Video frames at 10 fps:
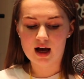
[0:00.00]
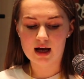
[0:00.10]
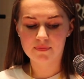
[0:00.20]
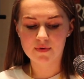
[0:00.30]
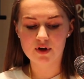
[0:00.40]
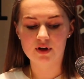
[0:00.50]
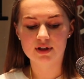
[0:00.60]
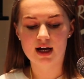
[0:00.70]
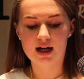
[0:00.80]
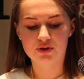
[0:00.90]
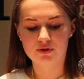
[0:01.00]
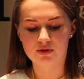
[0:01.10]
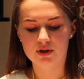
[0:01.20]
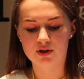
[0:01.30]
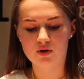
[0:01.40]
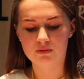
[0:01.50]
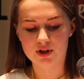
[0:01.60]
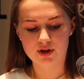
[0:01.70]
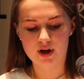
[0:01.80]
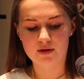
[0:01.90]
At first, I struggled to come
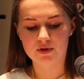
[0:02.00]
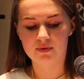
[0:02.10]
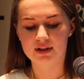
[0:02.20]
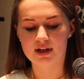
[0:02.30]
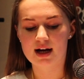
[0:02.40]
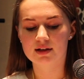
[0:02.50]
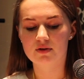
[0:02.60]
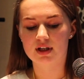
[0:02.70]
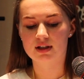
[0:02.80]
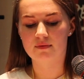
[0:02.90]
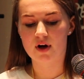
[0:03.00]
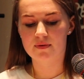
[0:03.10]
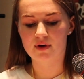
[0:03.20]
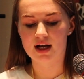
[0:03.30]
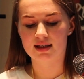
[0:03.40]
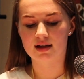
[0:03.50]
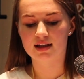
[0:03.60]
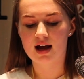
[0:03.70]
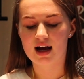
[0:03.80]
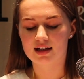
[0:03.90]
to terms with the diagnosis of
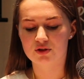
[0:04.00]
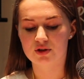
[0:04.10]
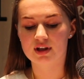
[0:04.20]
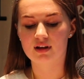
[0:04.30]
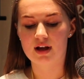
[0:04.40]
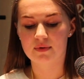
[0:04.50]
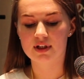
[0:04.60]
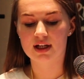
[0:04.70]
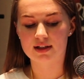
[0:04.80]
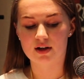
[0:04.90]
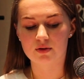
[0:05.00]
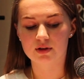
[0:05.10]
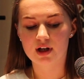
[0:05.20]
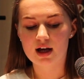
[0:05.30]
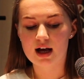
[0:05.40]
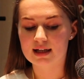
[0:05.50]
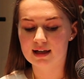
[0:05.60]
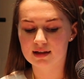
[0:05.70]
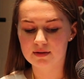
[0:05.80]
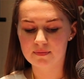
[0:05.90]
arthritis at just 11 years old, as
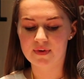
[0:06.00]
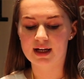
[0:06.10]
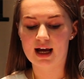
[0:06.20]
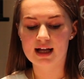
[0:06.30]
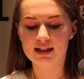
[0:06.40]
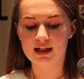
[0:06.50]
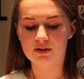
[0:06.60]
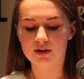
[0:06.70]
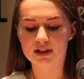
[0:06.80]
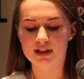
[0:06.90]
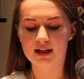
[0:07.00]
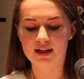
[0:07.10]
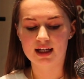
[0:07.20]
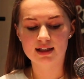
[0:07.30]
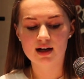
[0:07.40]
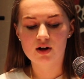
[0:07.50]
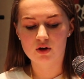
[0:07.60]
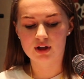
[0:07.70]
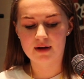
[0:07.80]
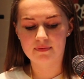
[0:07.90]
I didn't think any illness like this
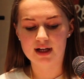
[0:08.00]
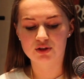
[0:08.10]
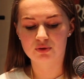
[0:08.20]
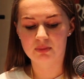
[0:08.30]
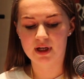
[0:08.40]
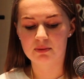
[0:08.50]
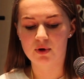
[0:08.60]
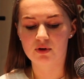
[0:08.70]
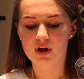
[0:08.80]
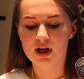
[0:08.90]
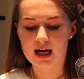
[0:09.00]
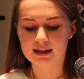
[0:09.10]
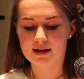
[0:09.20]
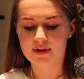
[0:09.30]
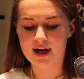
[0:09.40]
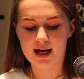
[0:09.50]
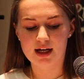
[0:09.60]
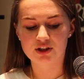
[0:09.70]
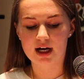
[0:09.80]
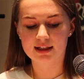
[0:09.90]
could affect young people, and at that
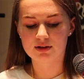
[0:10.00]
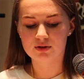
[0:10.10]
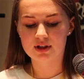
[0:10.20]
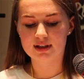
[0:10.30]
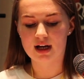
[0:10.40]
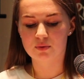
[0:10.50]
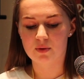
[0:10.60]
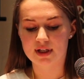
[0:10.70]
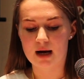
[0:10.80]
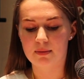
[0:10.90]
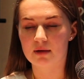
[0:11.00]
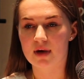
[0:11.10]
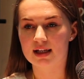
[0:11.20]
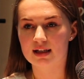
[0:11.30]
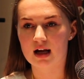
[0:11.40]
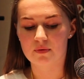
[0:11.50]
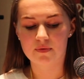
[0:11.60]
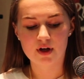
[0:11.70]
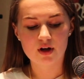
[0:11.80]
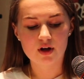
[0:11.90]
age I didn't understand what was happening
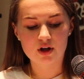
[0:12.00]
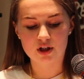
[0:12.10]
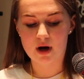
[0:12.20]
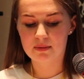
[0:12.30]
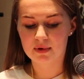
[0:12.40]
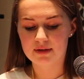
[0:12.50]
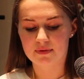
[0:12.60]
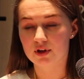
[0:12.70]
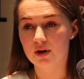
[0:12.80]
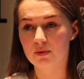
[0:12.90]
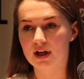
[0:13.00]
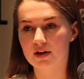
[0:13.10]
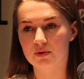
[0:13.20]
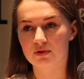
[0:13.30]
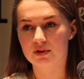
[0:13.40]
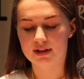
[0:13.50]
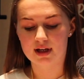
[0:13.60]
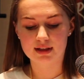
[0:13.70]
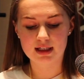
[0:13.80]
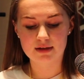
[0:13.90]
myself, so I believed that no one else would
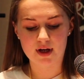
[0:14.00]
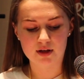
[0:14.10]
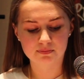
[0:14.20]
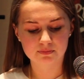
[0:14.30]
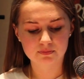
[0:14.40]
understand either.